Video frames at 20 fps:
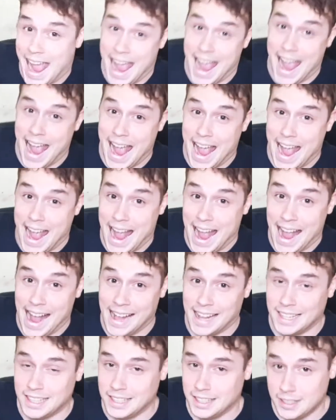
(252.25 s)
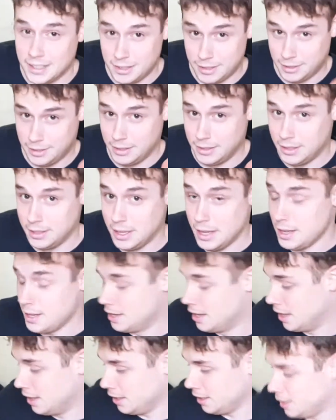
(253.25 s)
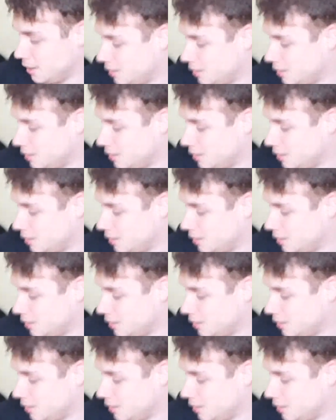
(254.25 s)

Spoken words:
Excellent product. Very cute design.